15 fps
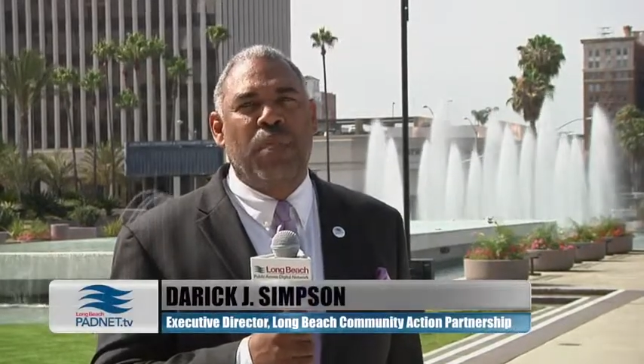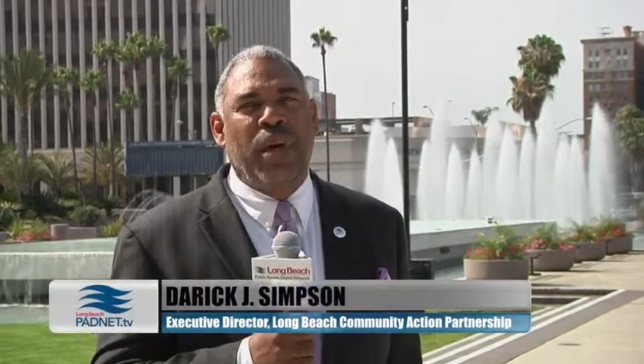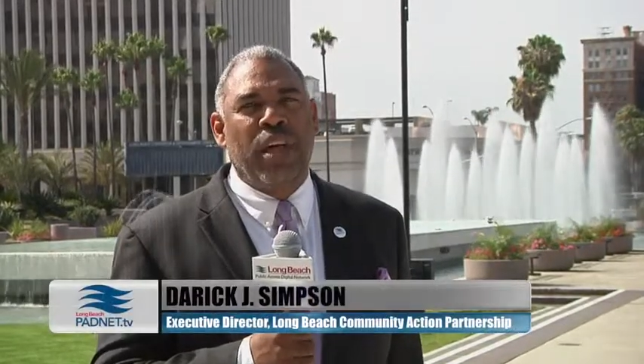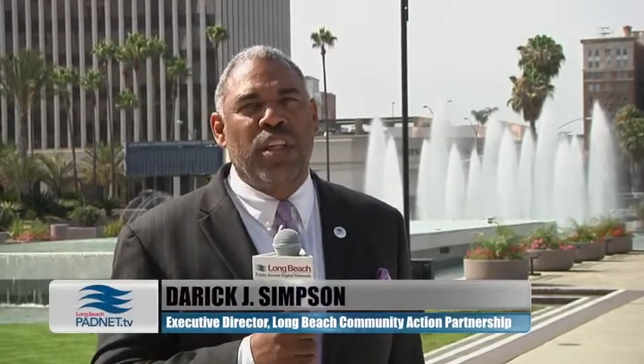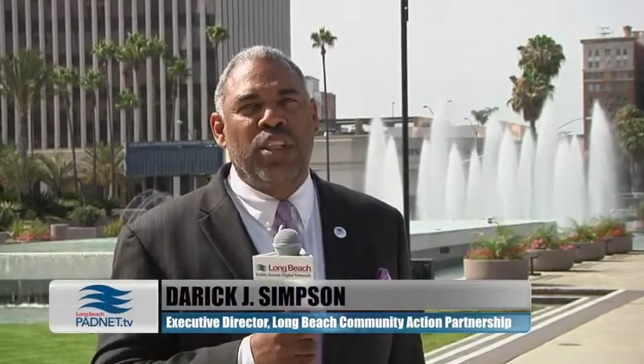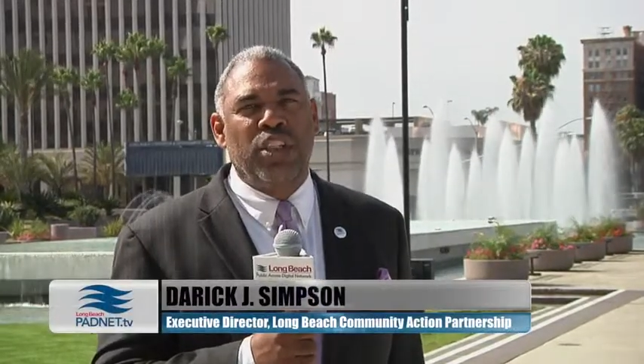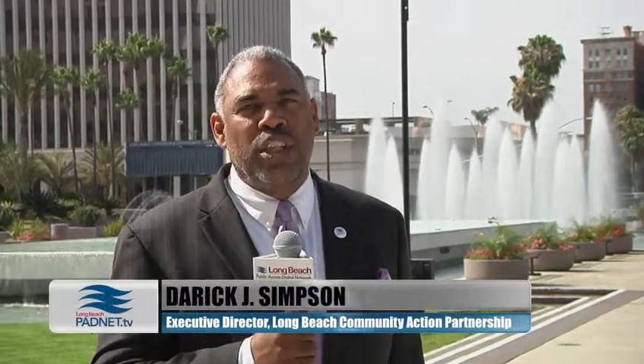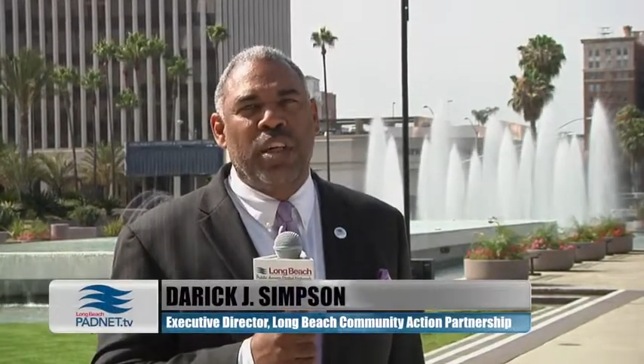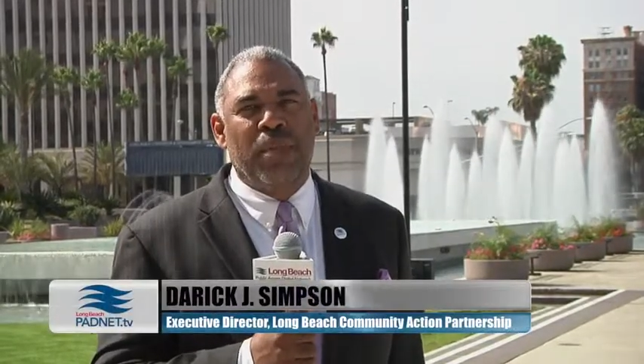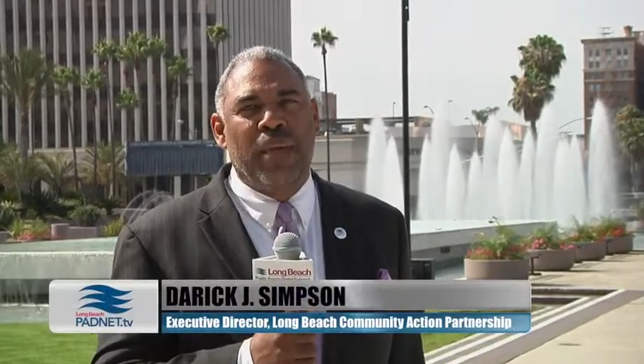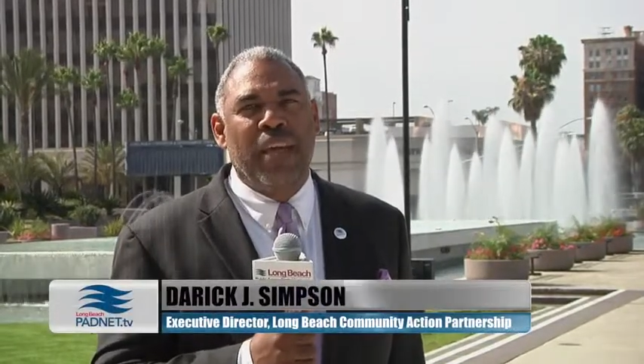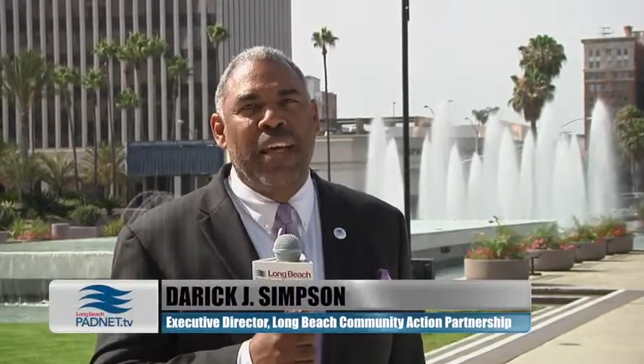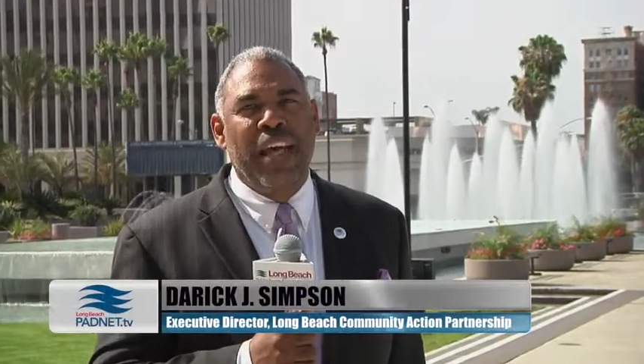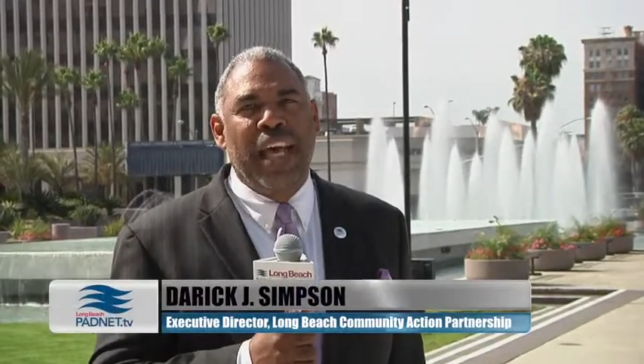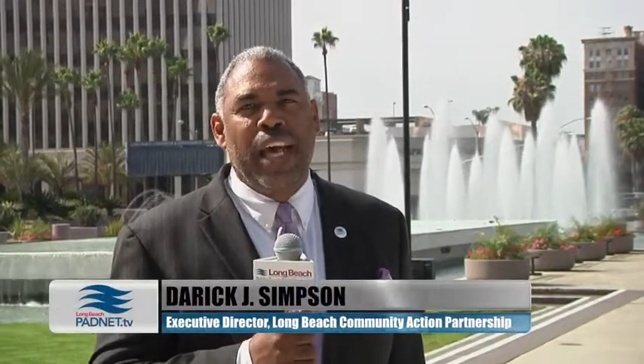Partnership
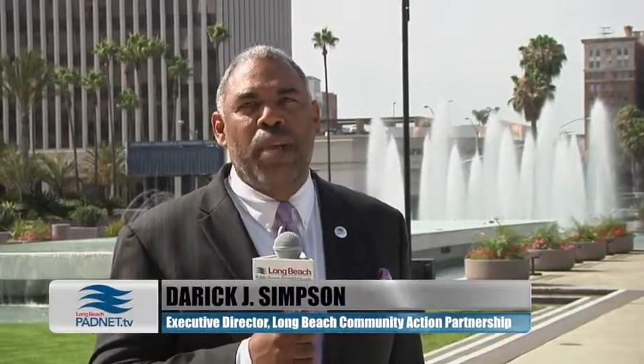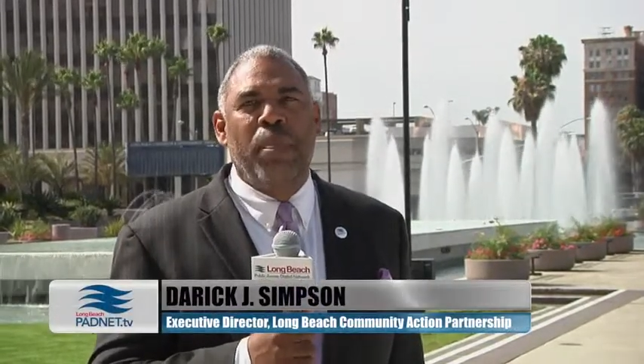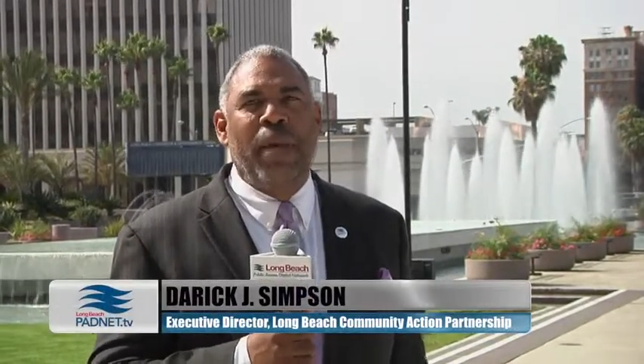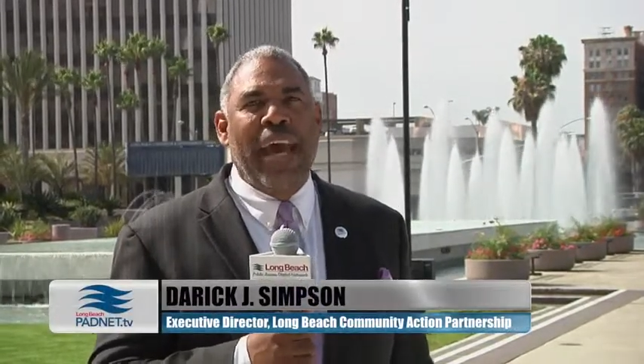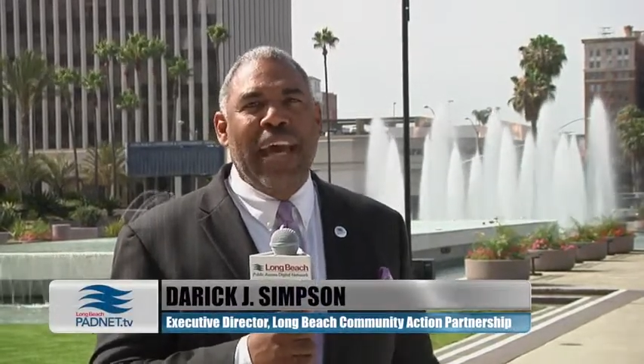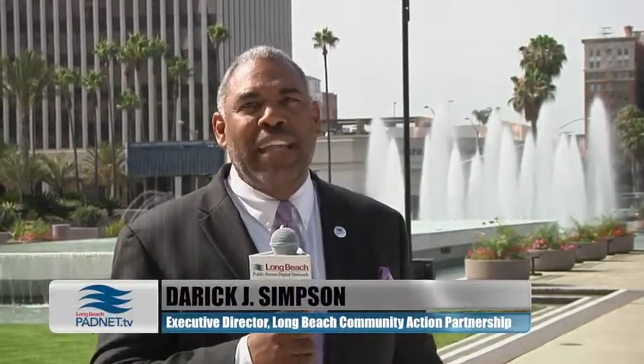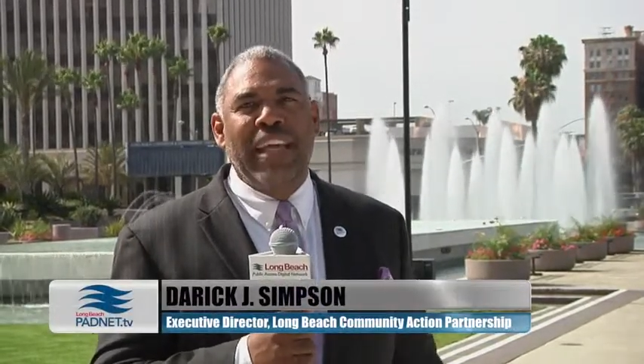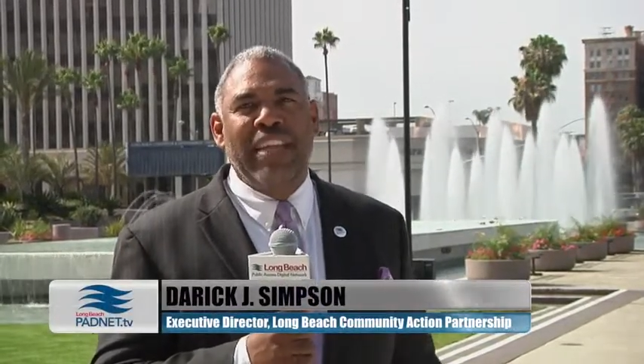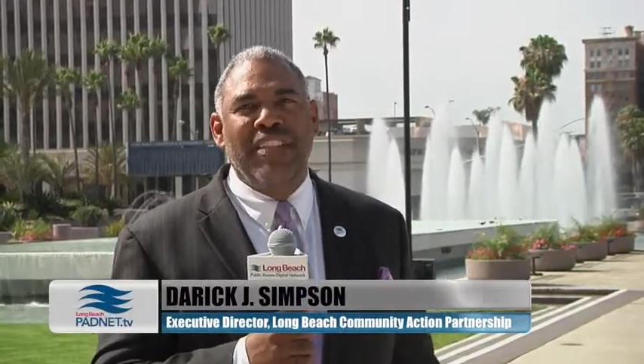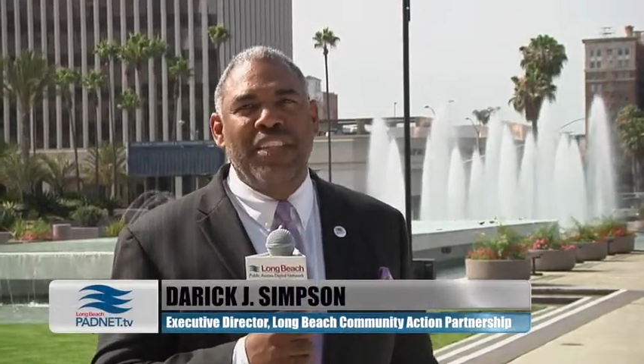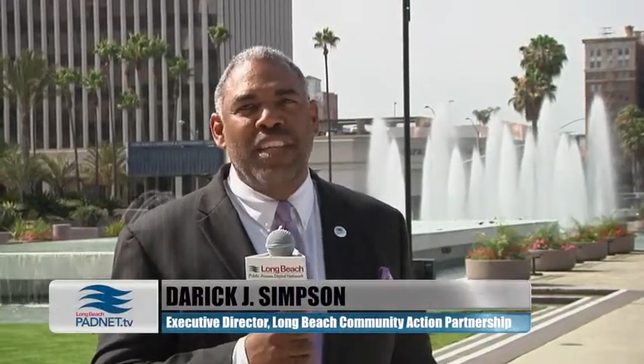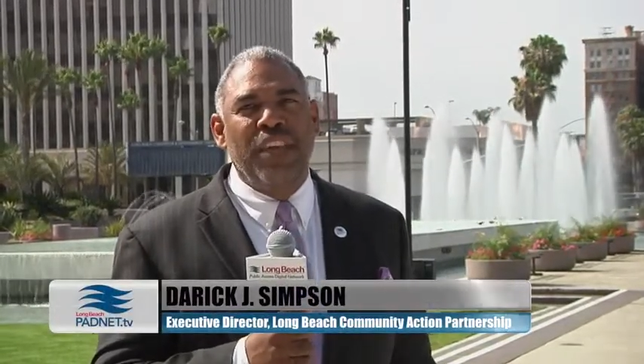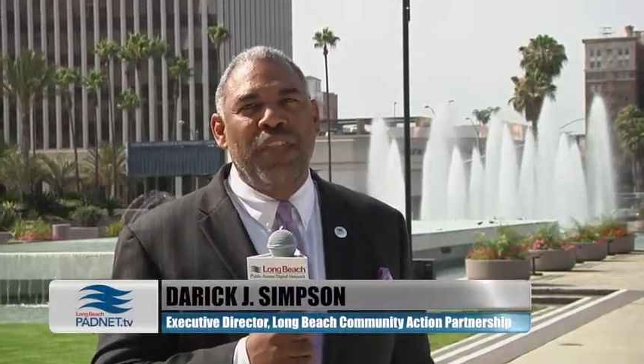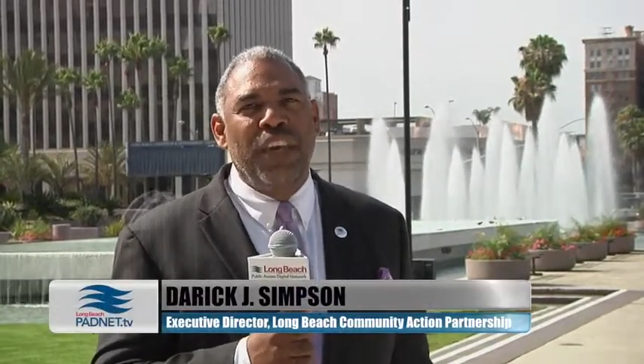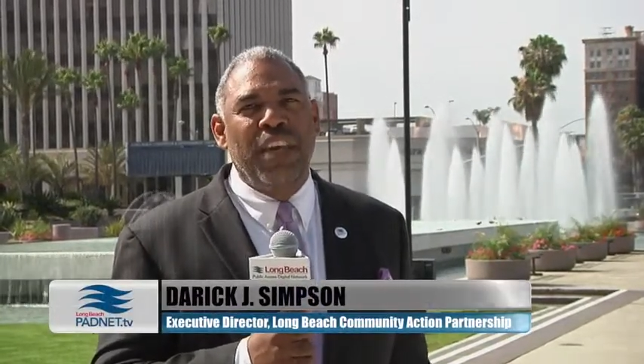and PadNet
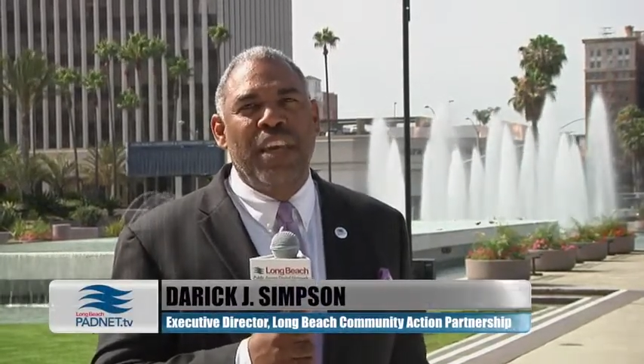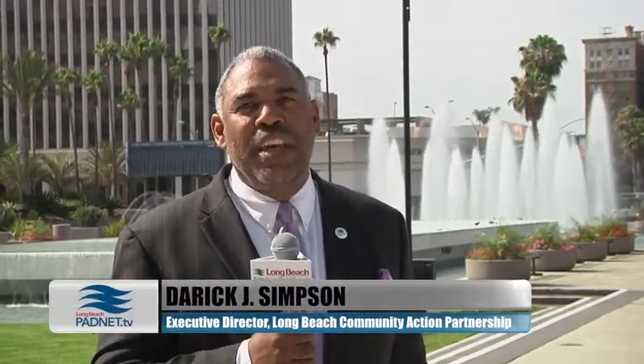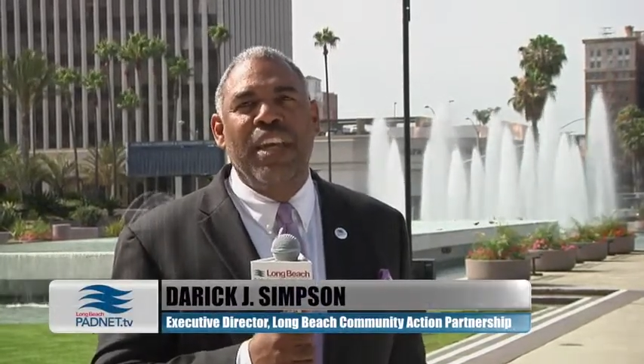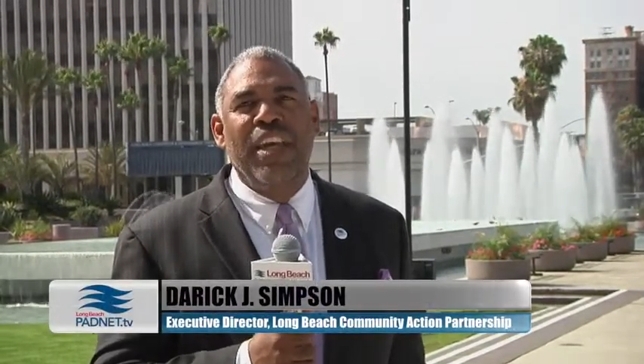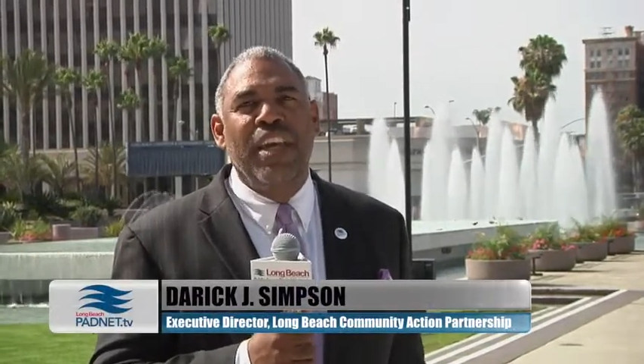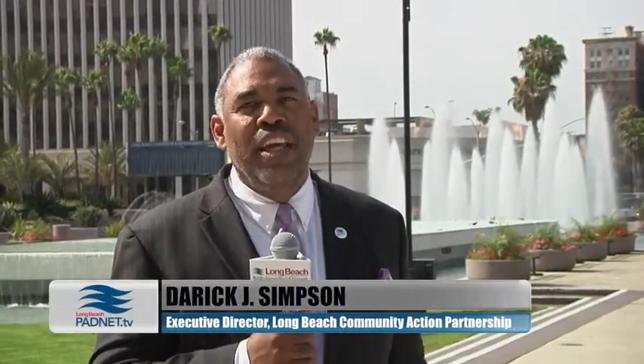TV,